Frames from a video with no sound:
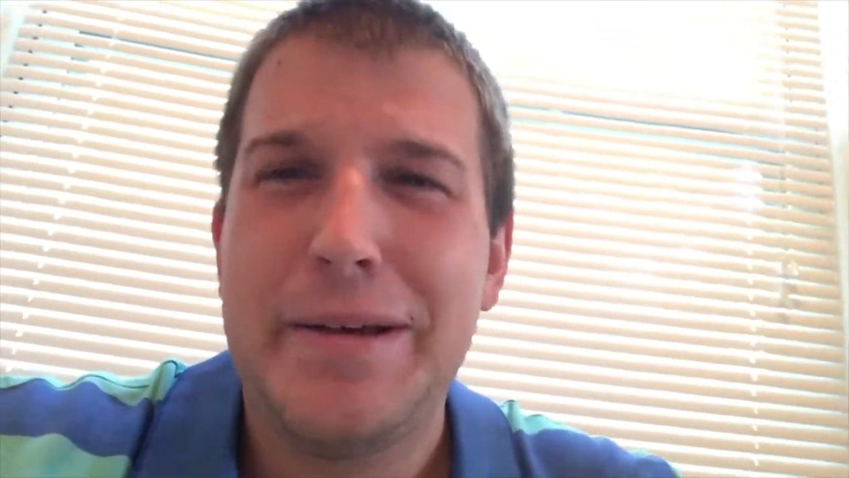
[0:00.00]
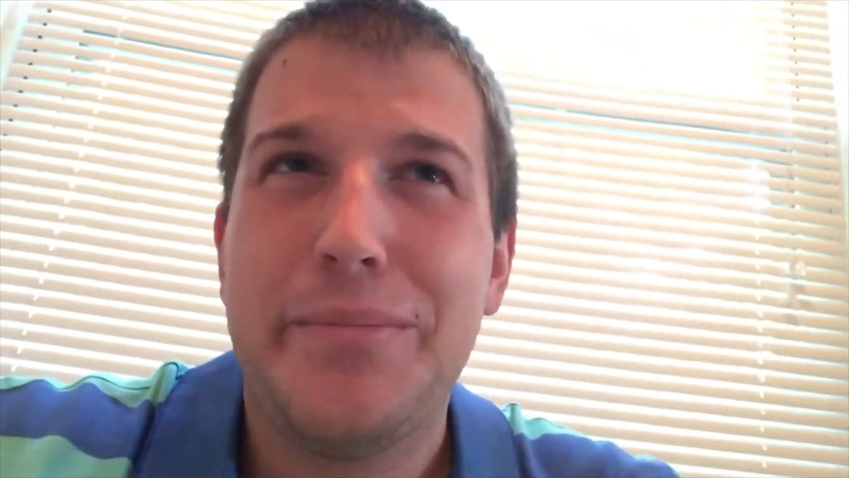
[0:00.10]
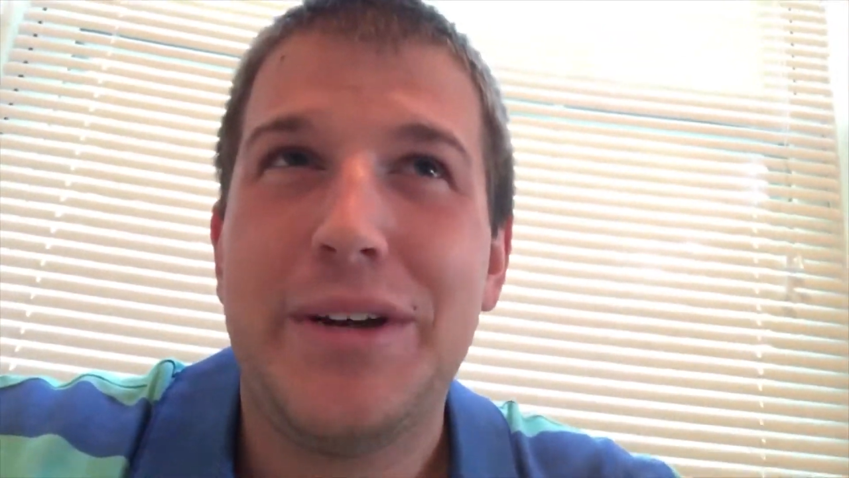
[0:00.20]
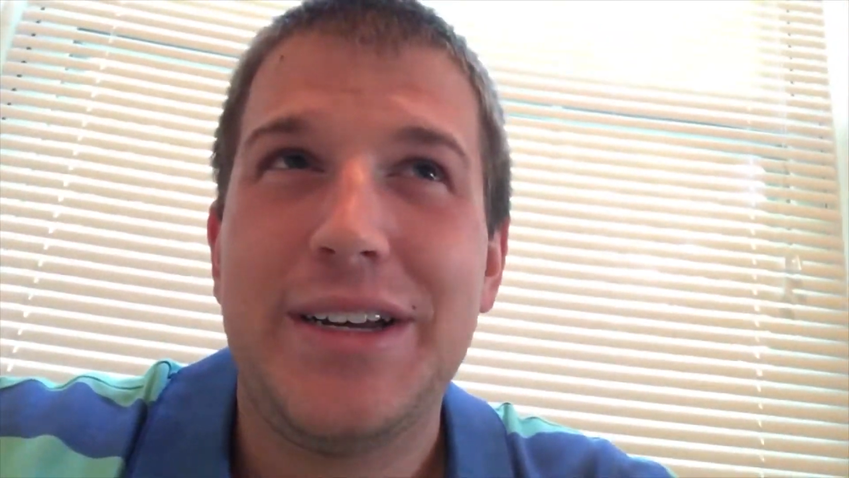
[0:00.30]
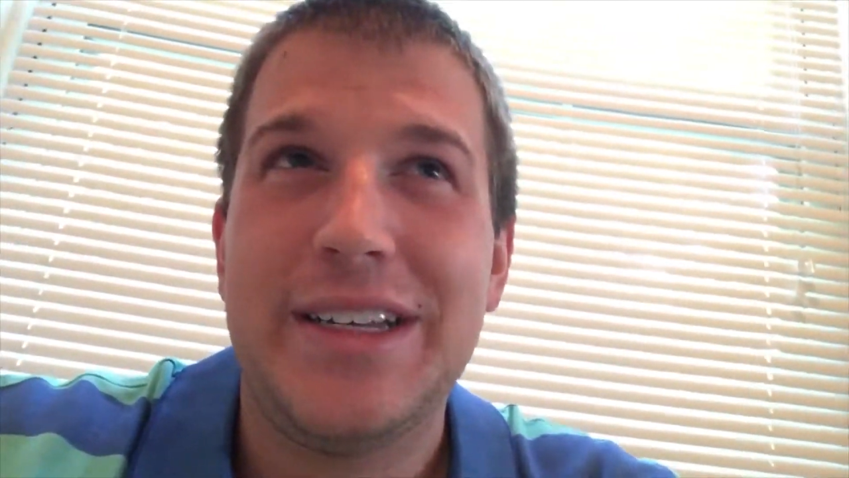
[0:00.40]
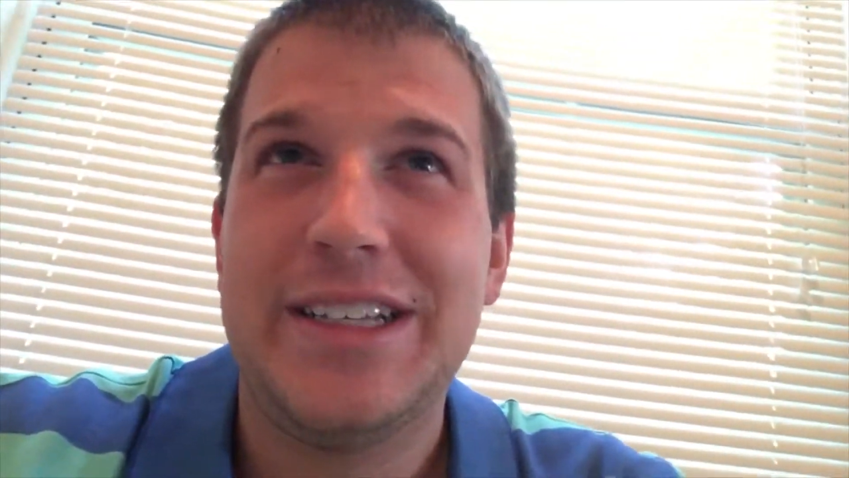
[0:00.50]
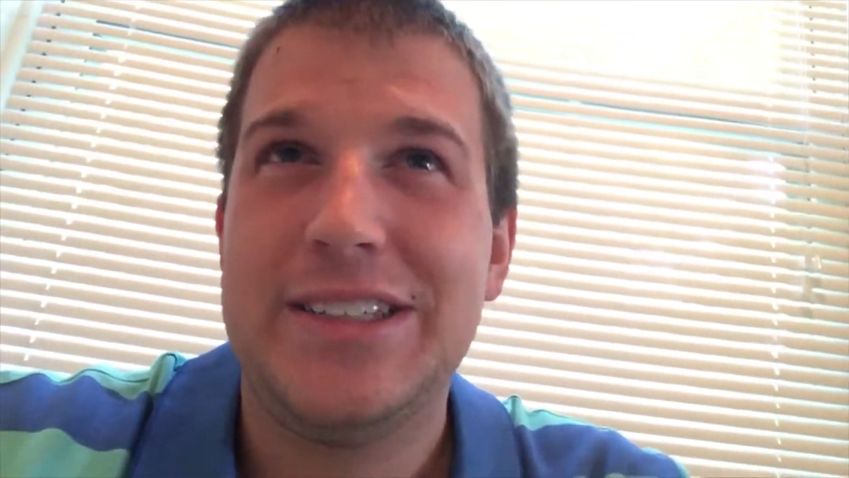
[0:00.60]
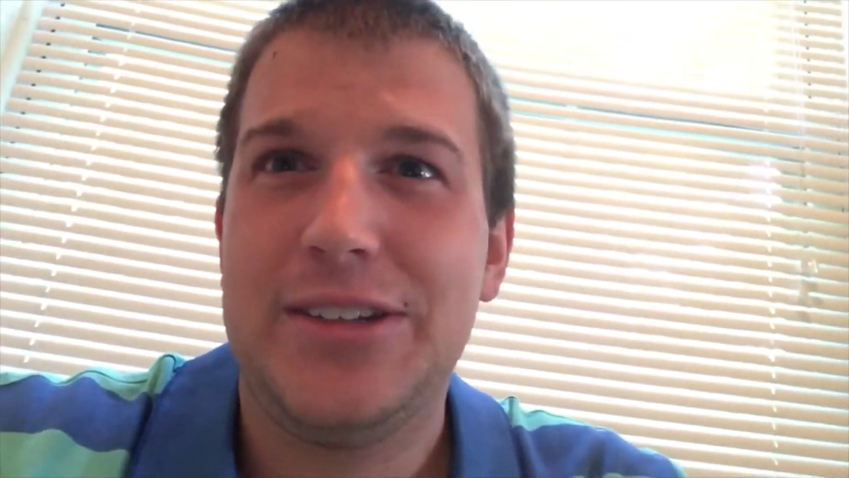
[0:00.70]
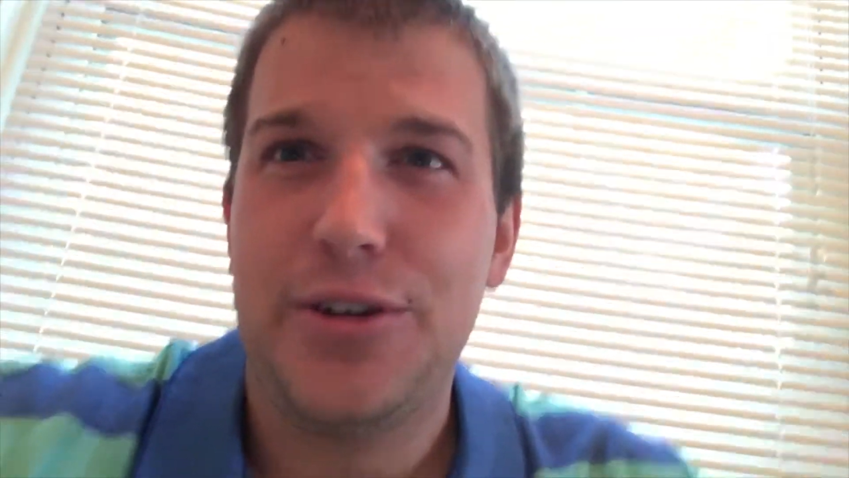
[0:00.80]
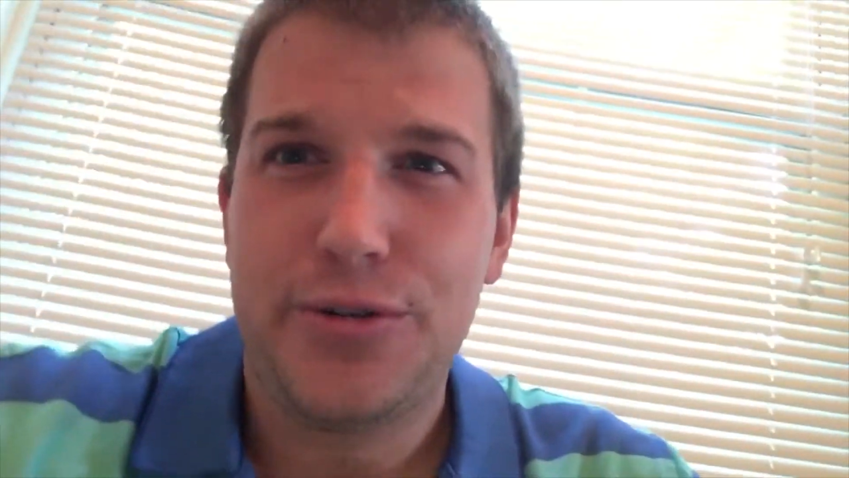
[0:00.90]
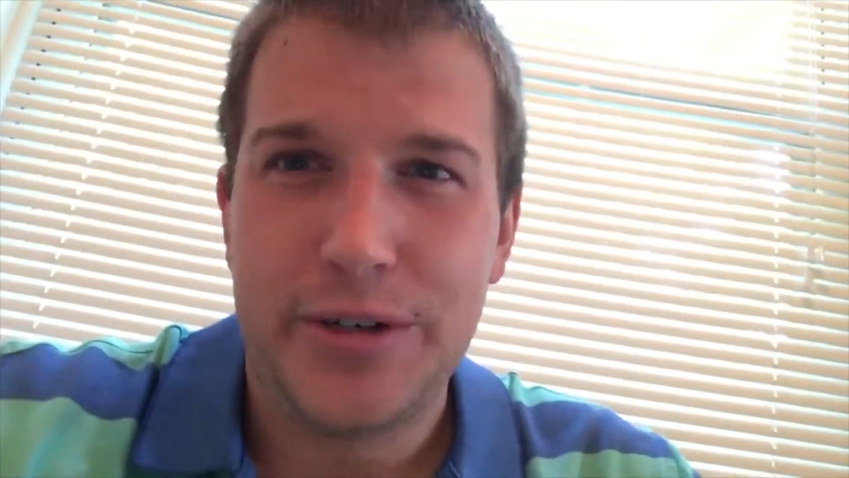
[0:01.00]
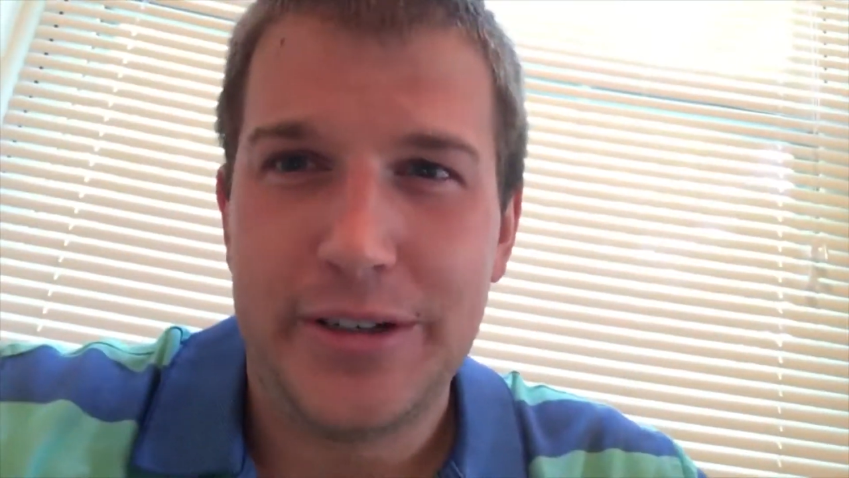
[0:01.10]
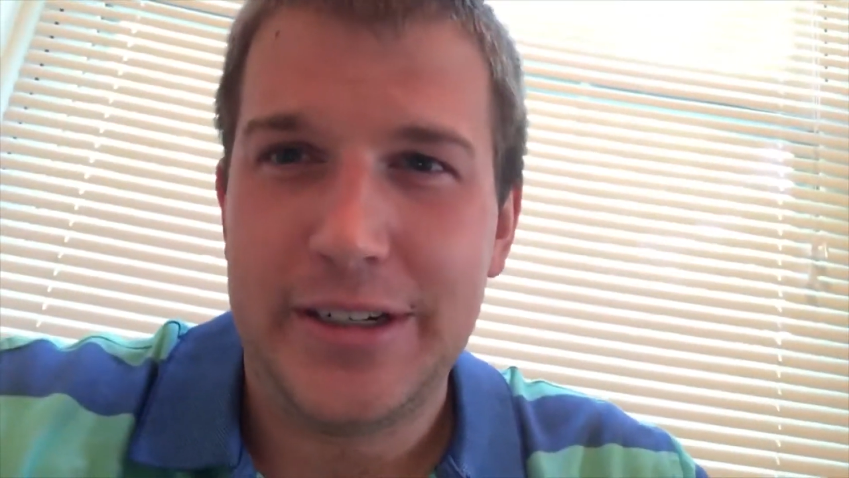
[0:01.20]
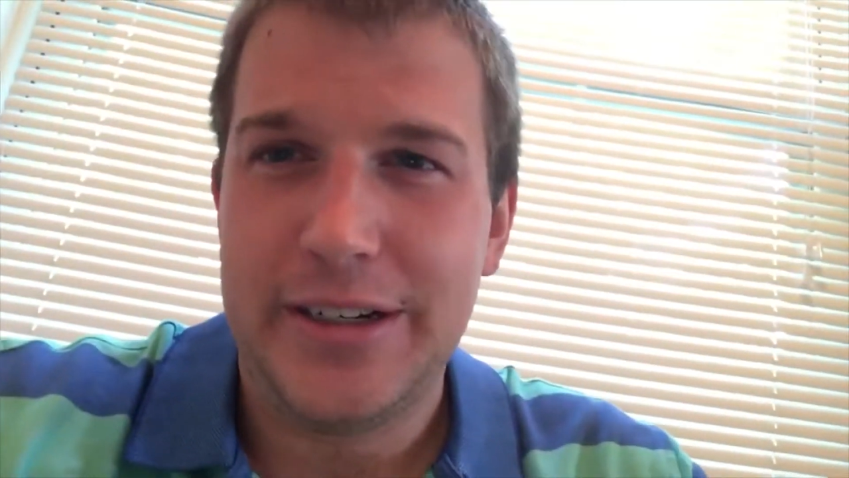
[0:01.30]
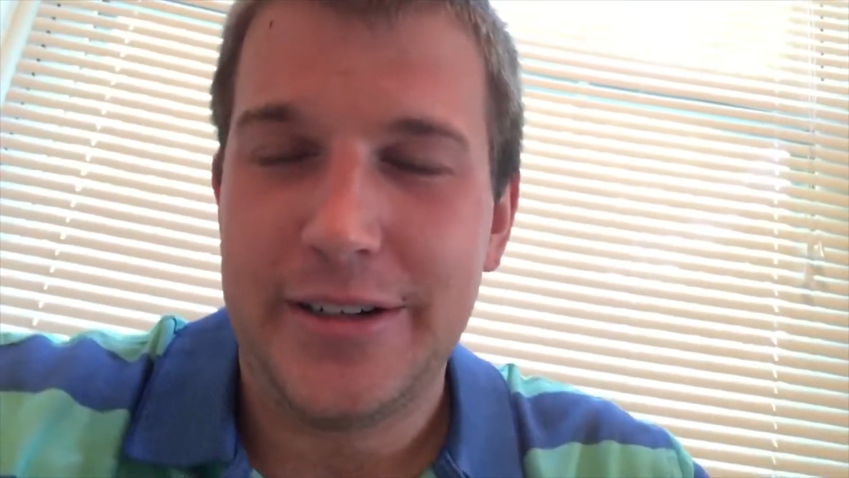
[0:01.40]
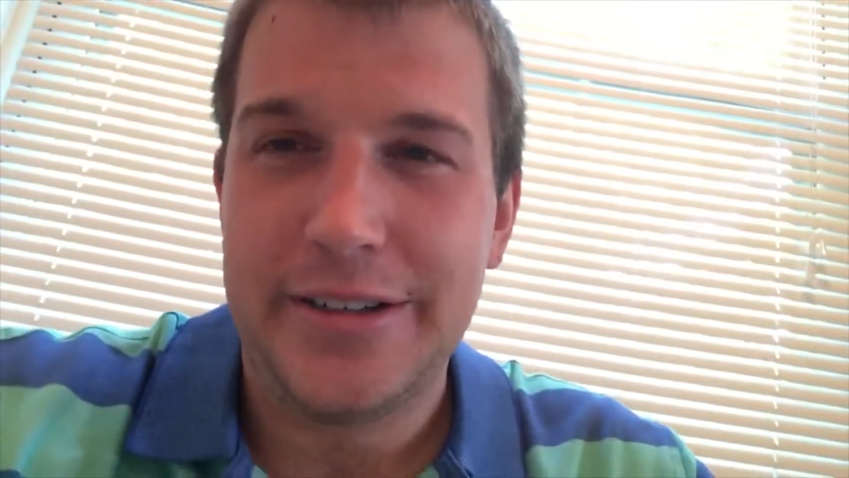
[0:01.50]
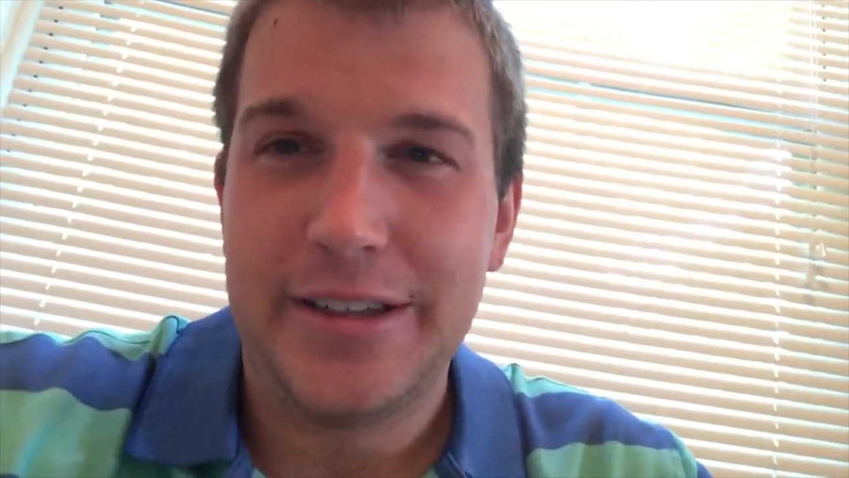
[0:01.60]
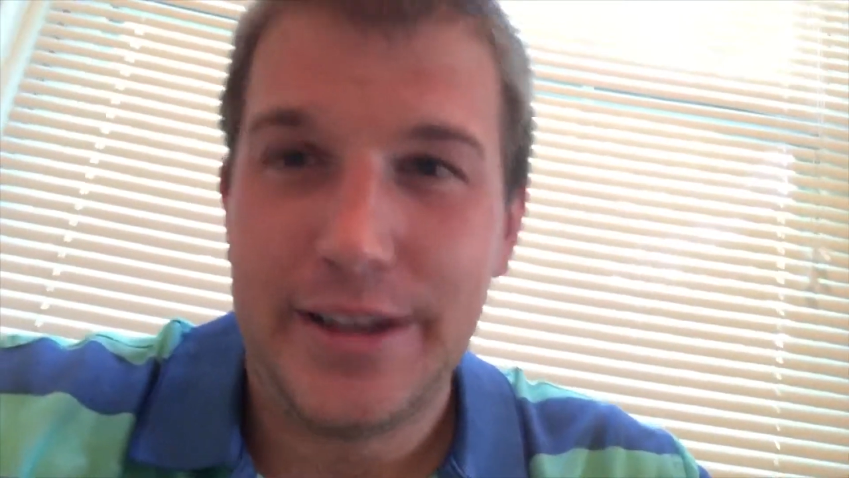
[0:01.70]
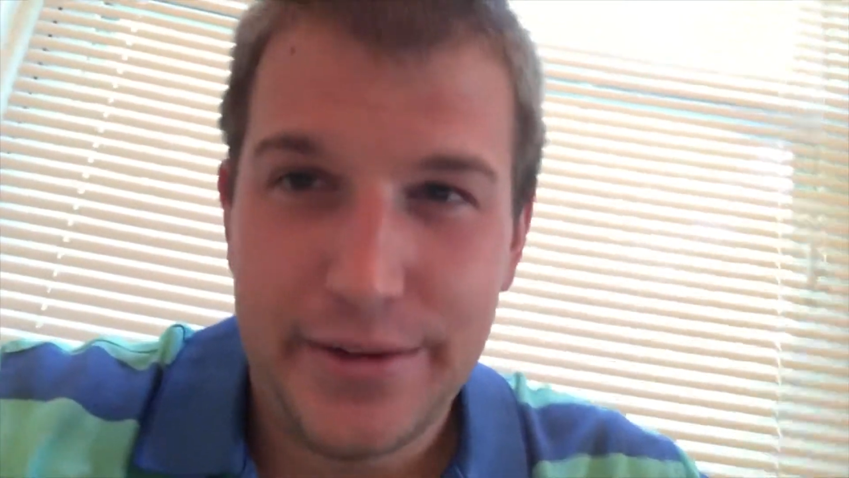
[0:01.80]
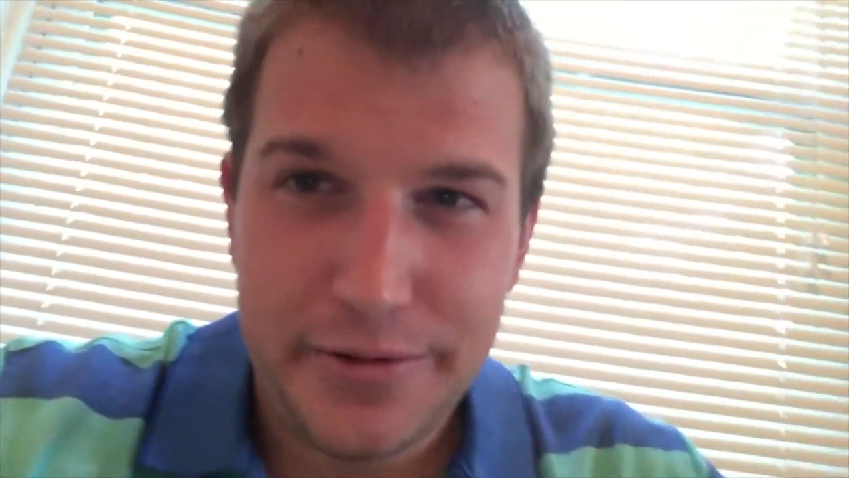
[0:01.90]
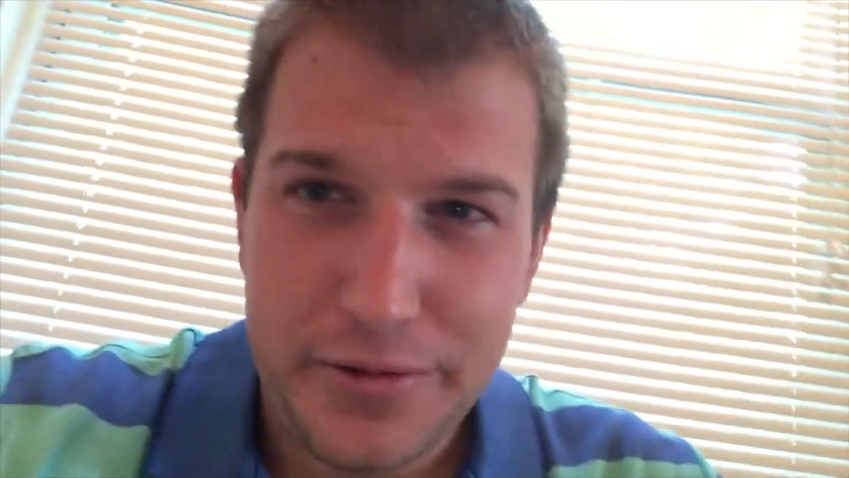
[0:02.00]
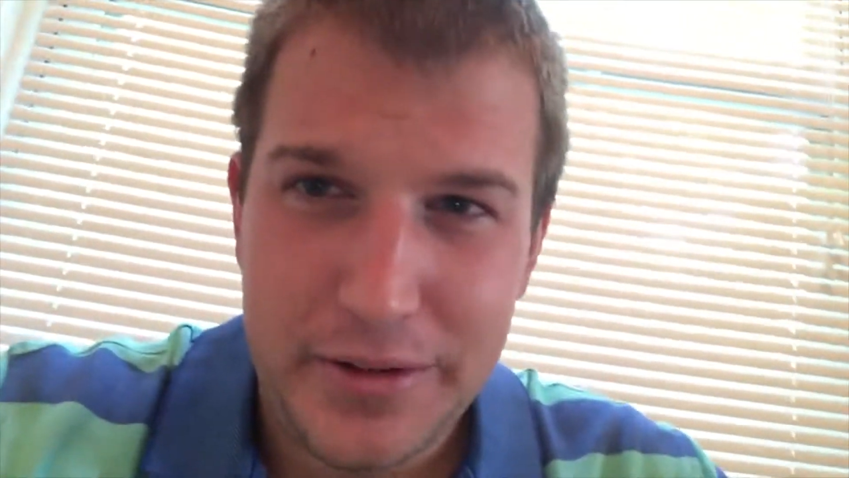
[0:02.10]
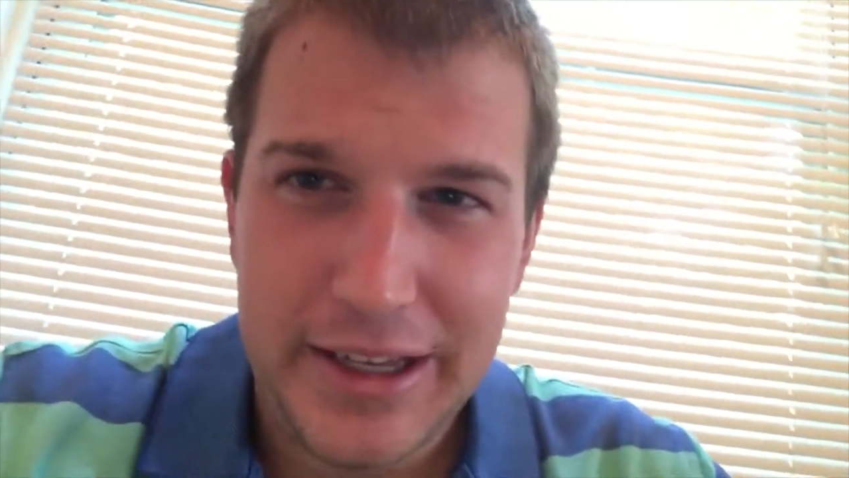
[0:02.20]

but it's nowhere near the level